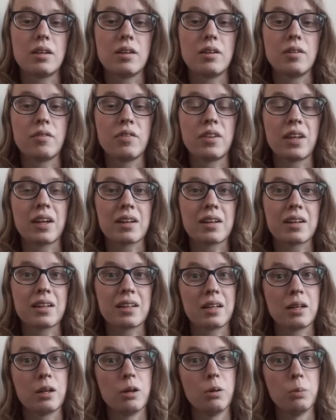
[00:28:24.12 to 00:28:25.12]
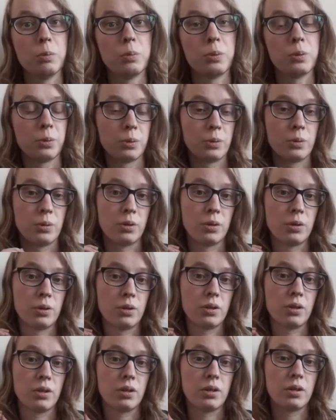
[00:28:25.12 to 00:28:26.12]
if that can help
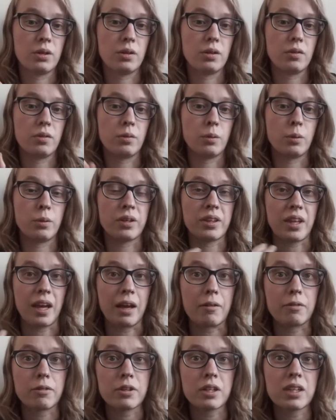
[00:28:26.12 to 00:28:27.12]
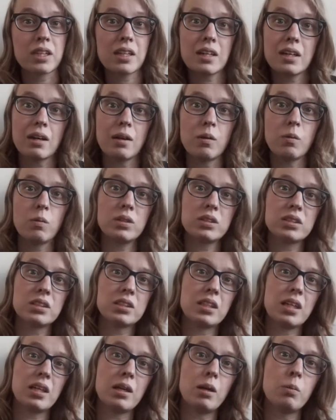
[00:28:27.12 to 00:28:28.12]
with everything I
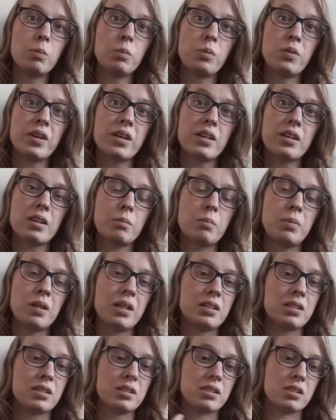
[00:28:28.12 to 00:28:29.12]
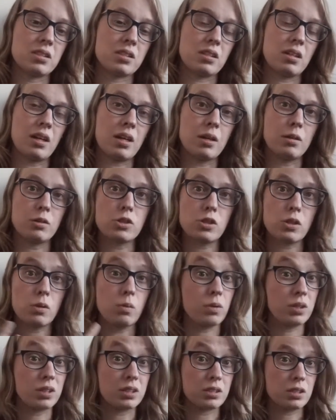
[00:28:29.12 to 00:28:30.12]
wanted help with, because I also
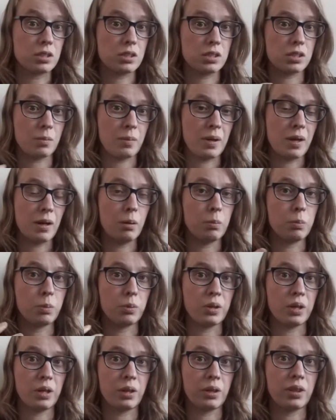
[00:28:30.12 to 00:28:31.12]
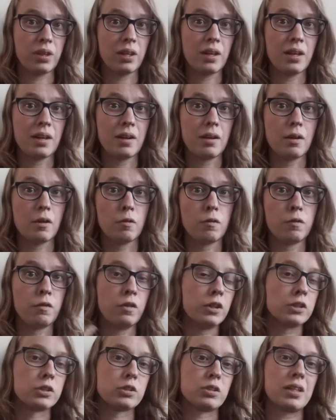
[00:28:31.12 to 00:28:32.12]
wanted some help with
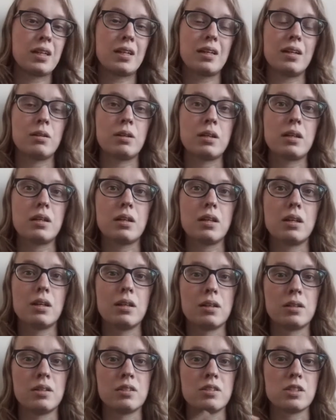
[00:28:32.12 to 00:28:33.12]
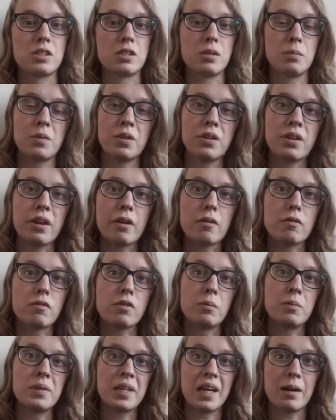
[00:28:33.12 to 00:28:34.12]
filtering out stimuli
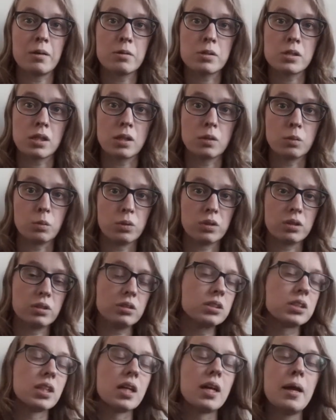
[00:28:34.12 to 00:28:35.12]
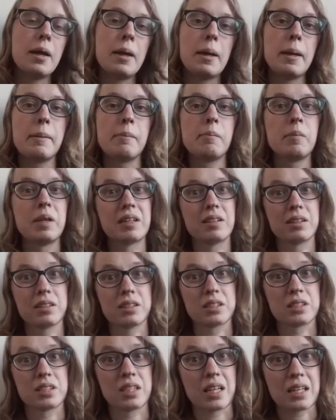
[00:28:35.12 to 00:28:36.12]
from the outside world,
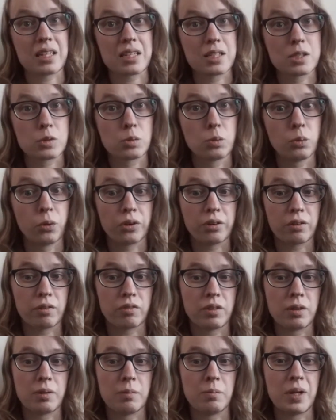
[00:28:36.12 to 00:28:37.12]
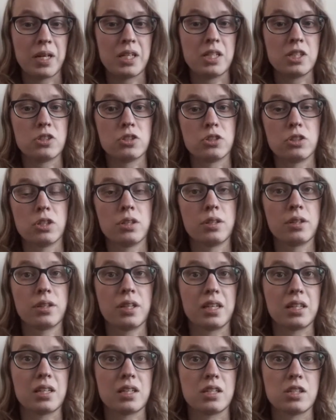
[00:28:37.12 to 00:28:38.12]
because that is one of the major
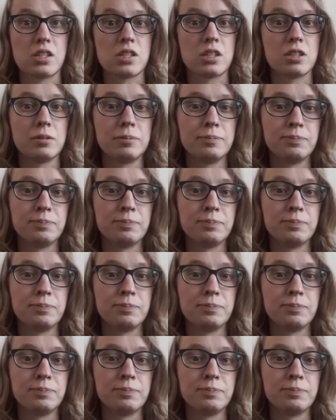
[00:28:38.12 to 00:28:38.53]
things